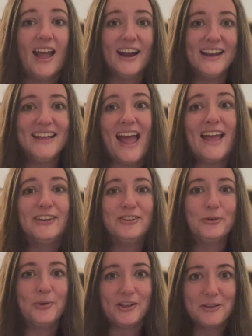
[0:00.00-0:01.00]
right, guys,
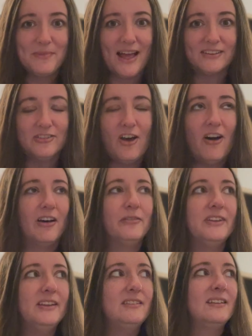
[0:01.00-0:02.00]
welcome back to the
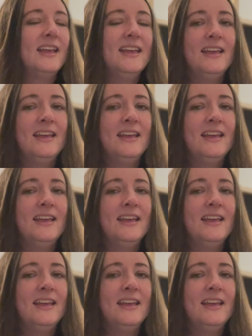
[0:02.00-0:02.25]
office.